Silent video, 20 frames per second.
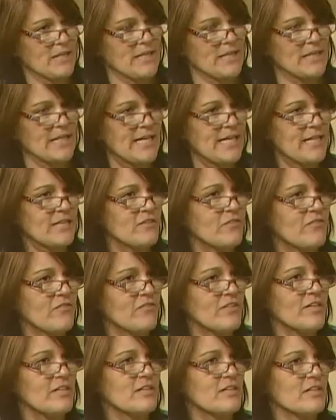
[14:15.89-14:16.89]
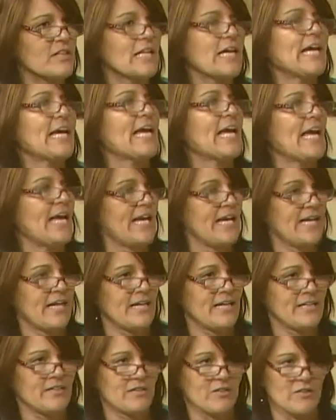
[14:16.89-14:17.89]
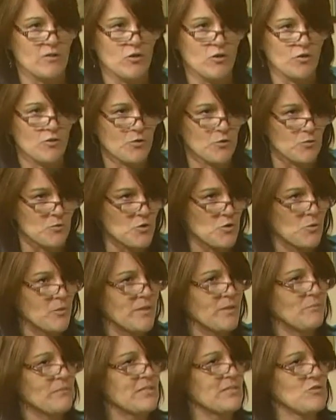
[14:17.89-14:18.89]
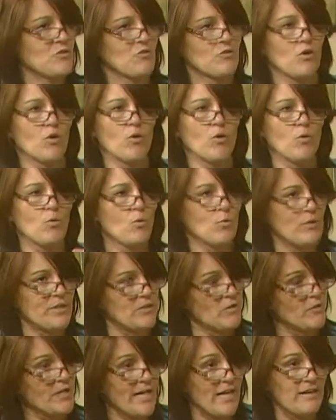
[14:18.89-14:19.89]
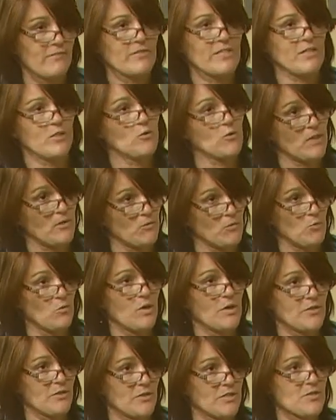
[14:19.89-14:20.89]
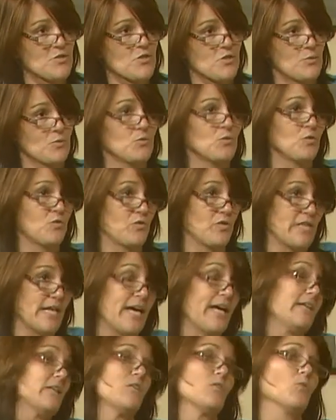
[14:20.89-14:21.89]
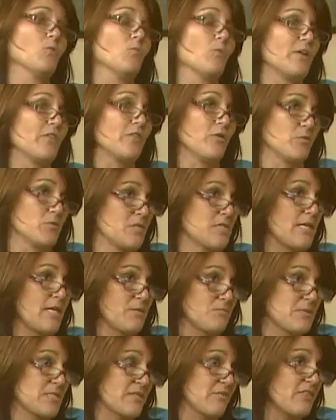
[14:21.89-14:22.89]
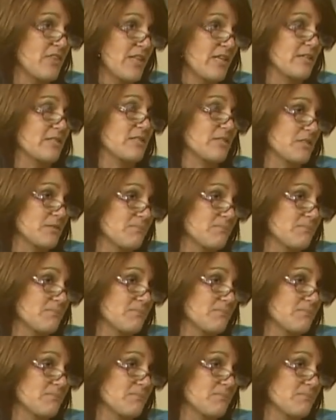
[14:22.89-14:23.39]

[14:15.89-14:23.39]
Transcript: the landfill mm -hmm. and they'll go through treatment, so we don't have any groundwater issues then okay. with those types of things.